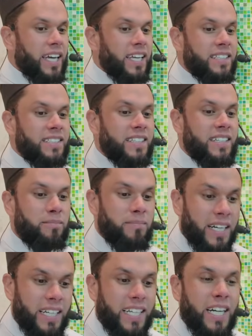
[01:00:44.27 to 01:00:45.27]
Enter
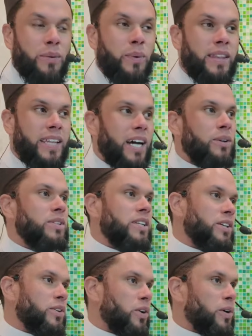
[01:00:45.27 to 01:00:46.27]
Makkah
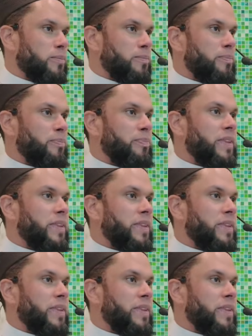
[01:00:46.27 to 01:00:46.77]
without ihram.